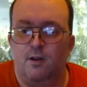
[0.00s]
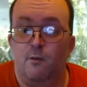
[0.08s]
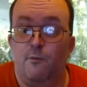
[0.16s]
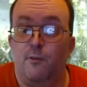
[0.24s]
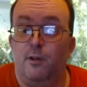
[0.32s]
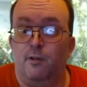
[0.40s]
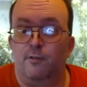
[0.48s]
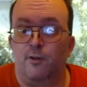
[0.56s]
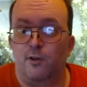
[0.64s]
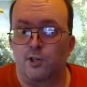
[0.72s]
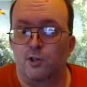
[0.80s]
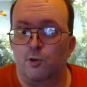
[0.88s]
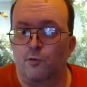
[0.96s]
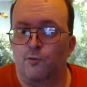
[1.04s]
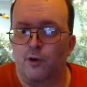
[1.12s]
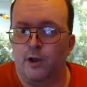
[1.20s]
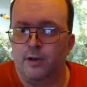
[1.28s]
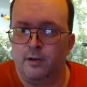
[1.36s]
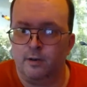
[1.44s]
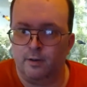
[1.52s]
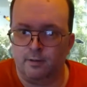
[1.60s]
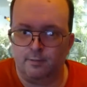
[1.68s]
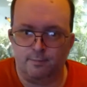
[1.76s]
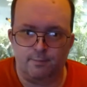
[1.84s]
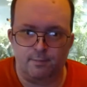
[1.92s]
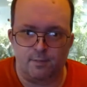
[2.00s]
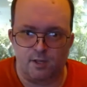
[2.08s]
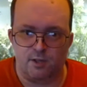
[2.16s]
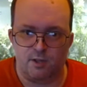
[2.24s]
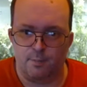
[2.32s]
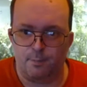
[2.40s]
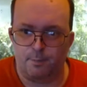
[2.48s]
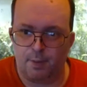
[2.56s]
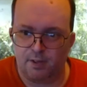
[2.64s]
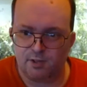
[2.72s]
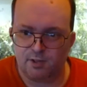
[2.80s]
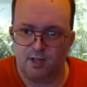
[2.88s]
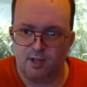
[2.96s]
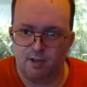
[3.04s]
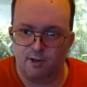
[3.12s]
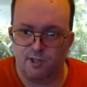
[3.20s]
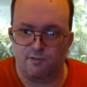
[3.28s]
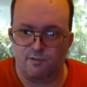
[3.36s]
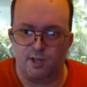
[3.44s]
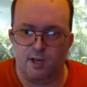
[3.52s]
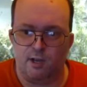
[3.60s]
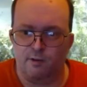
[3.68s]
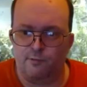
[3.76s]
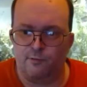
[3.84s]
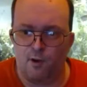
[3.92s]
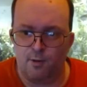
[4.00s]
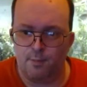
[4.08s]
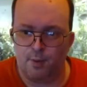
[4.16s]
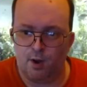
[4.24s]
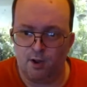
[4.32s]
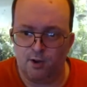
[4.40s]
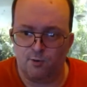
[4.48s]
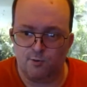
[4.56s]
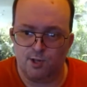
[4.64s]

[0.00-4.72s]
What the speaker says: Filter floss is your friend. It's the best thing there is for taking the fine particles